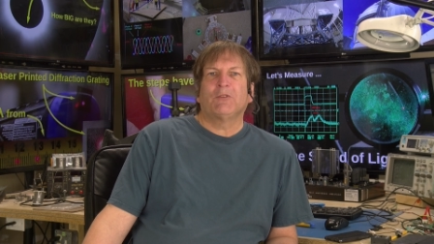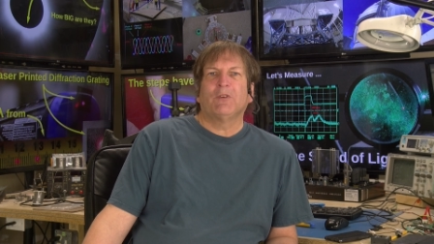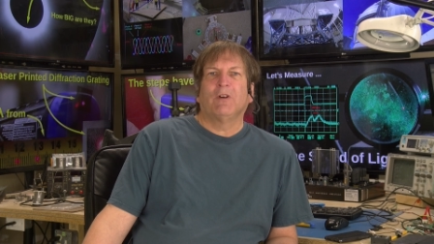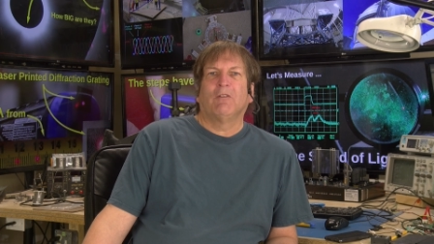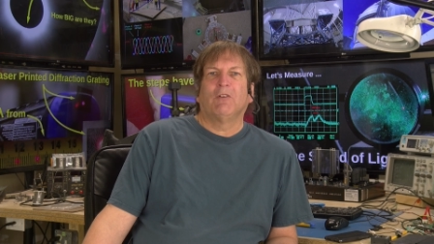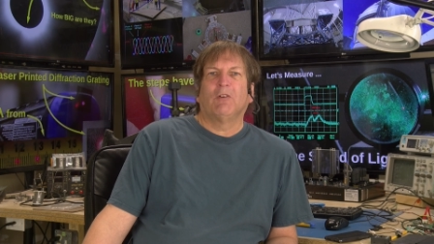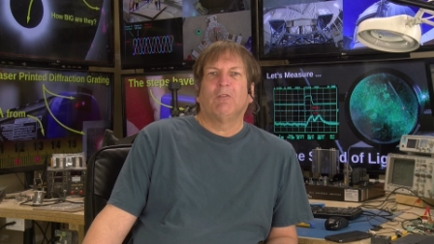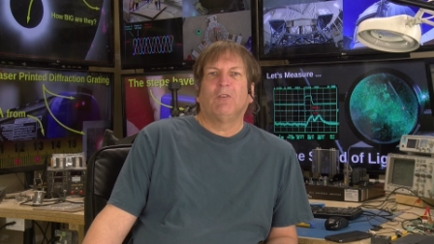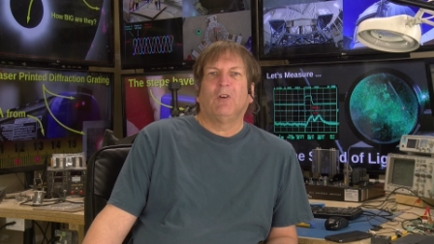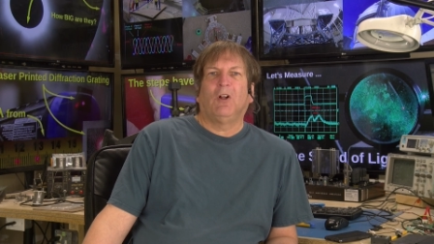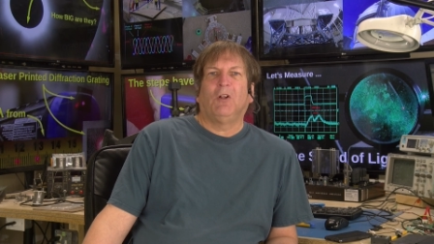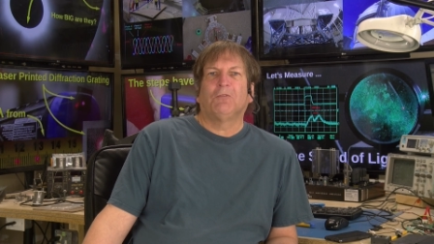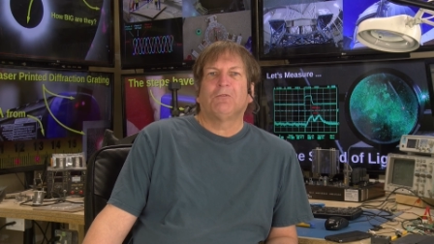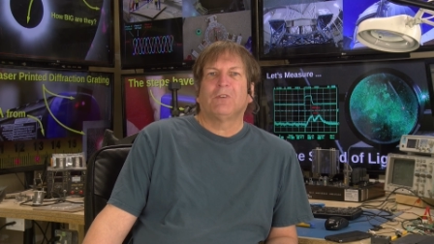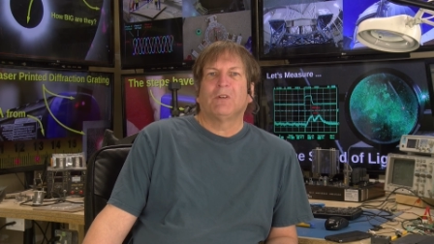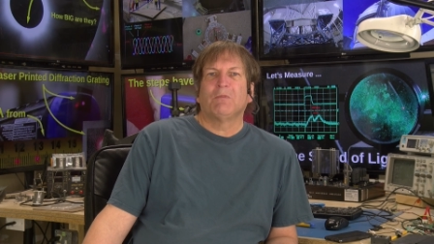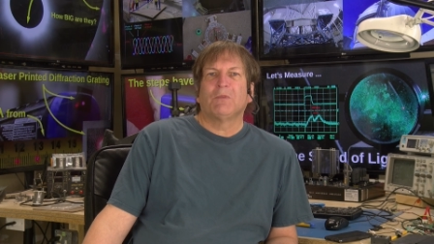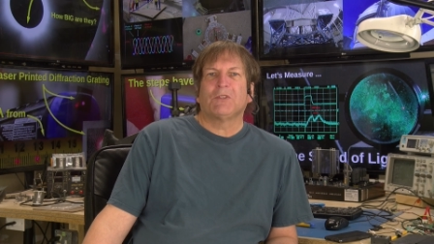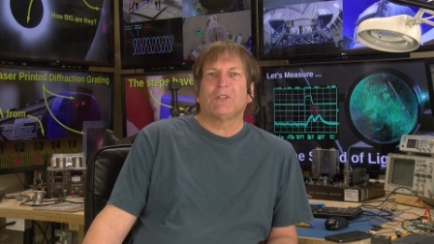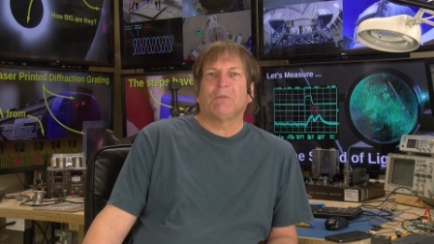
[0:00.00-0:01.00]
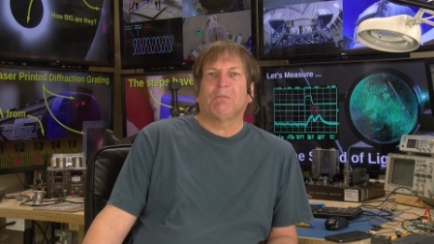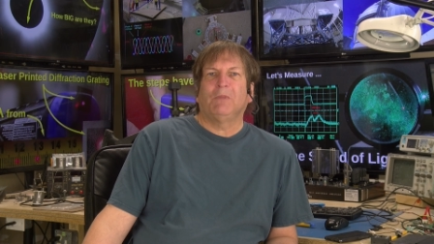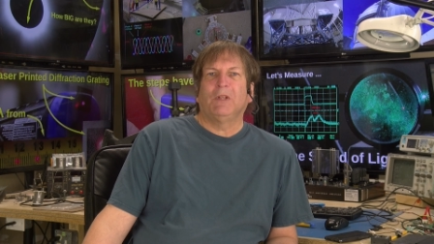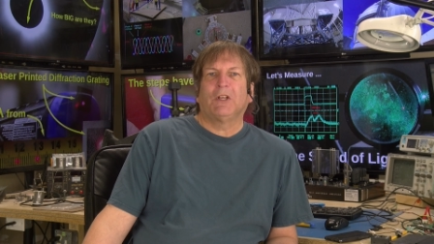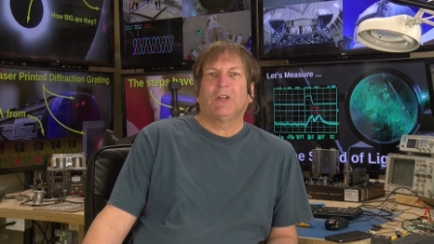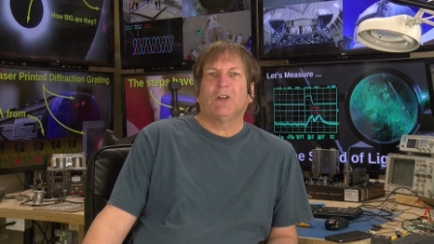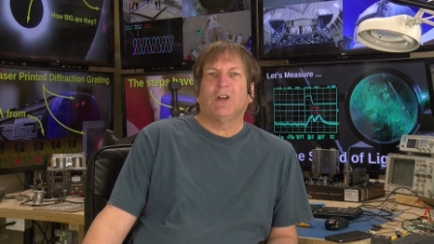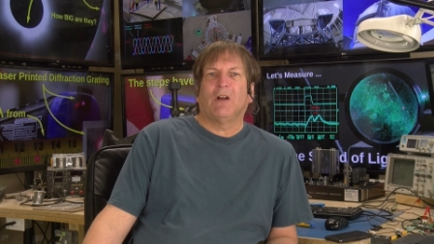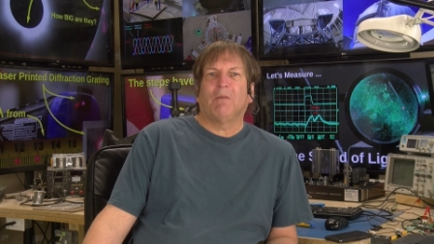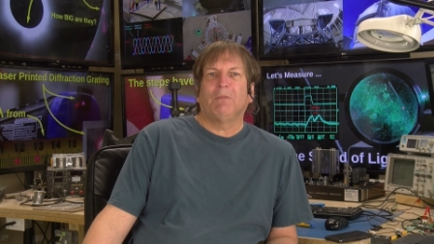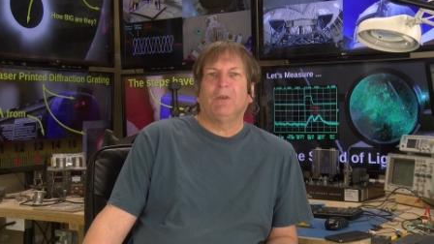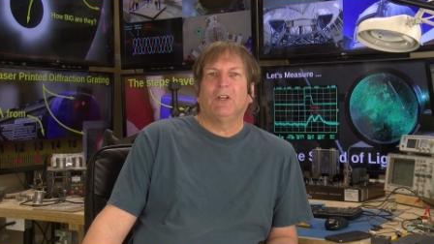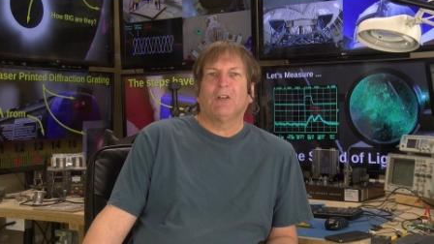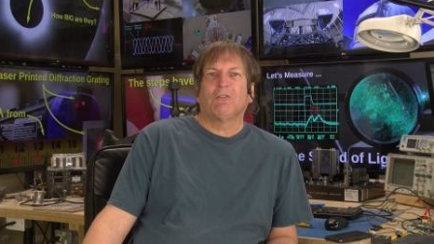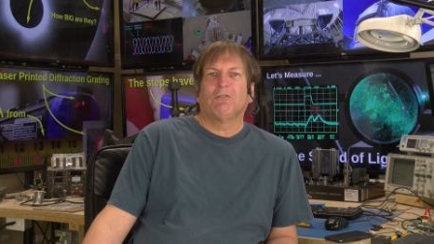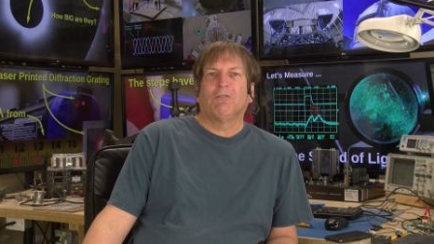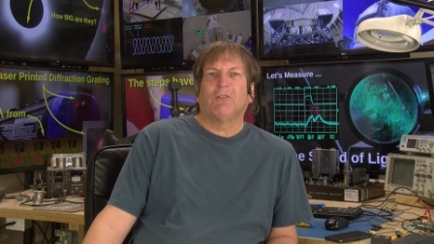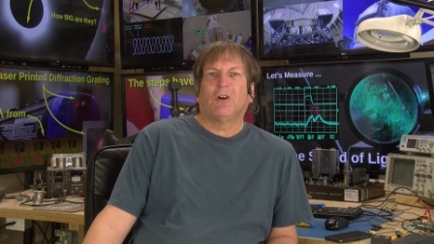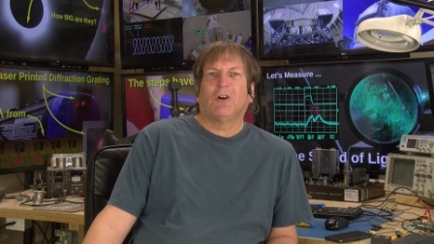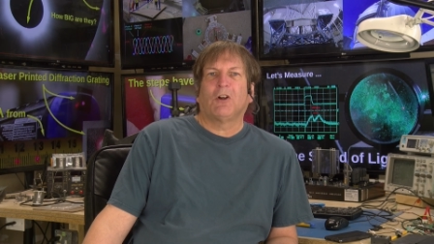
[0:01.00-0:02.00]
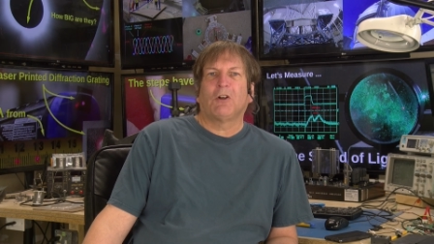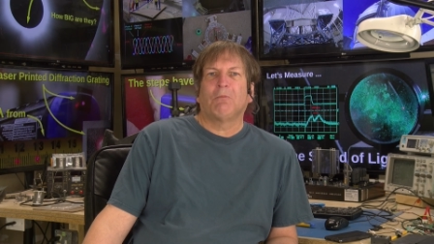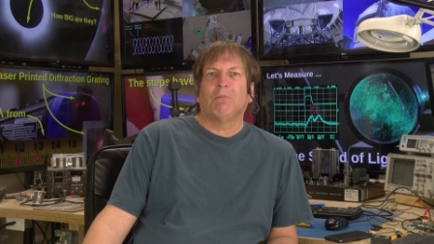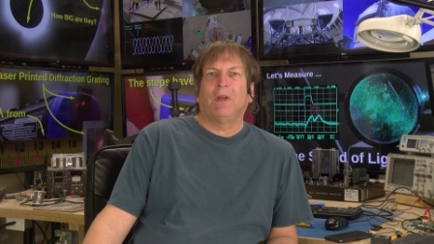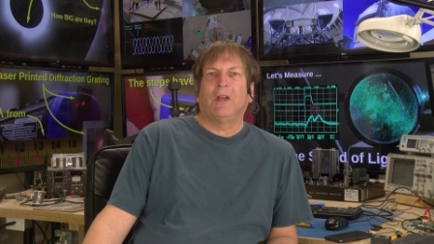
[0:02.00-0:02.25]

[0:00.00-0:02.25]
to have evolved from simply copying foreign